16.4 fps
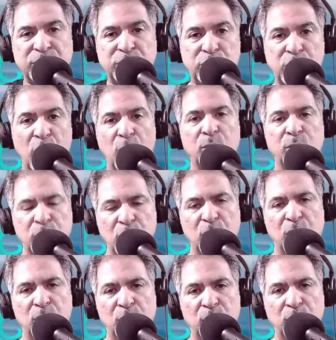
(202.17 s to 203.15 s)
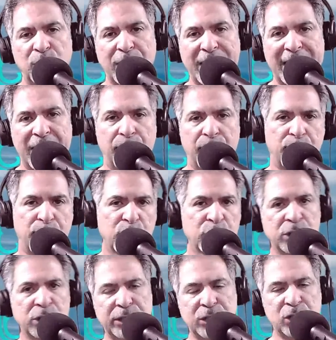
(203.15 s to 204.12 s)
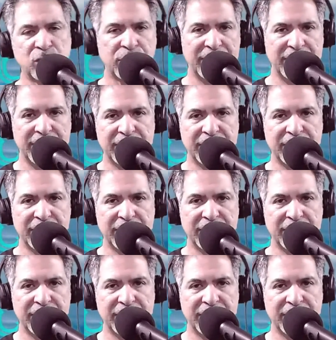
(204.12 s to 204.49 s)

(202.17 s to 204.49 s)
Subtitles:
don't know how personal injury